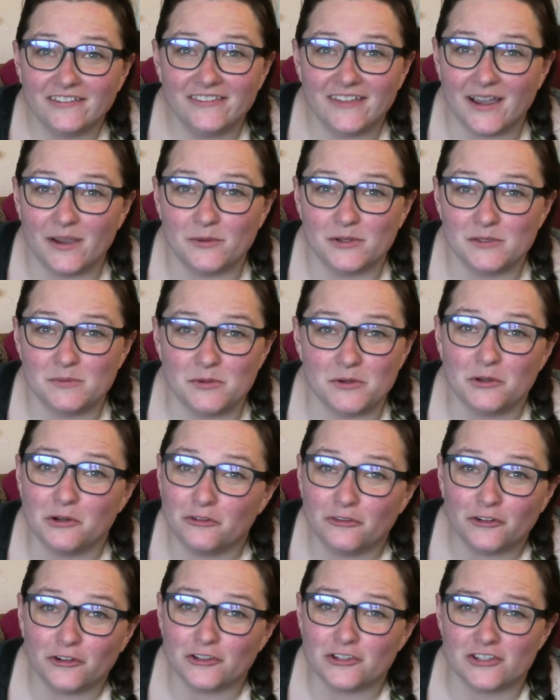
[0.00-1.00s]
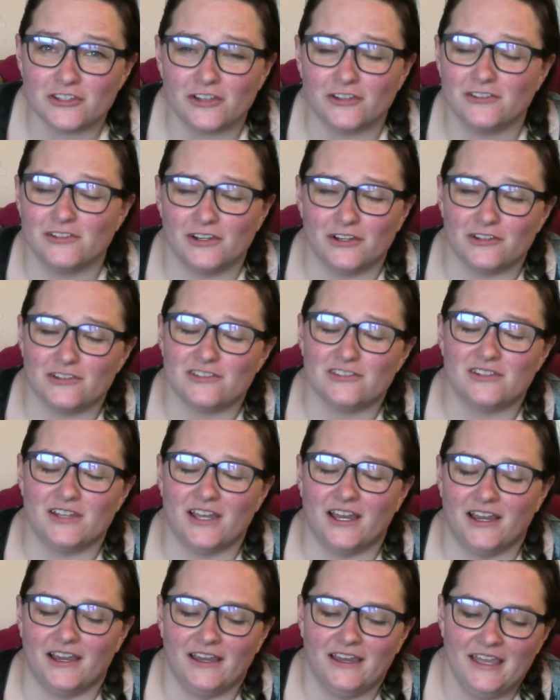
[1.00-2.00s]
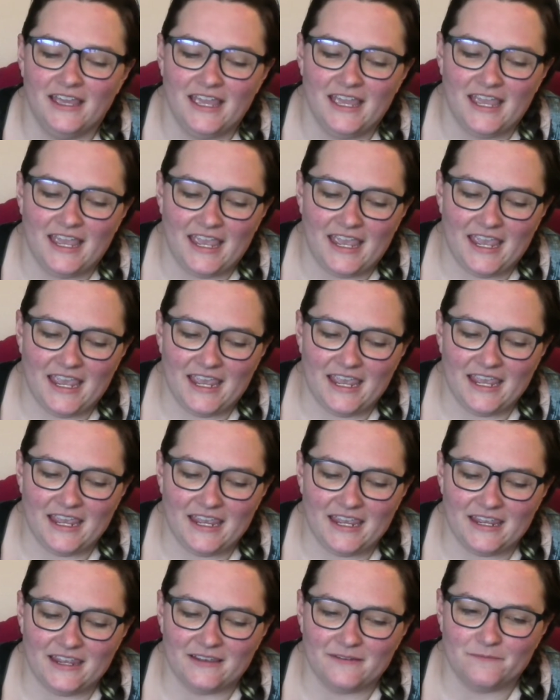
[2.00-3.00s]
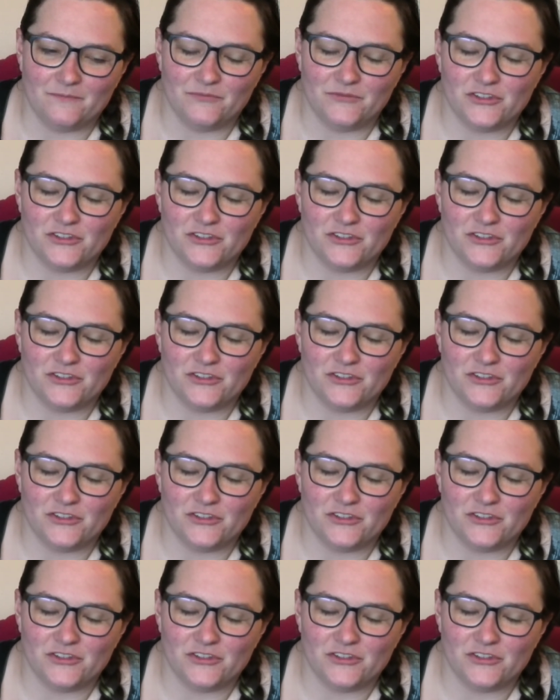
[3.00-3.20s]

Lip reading: That was beautiful. She's also done a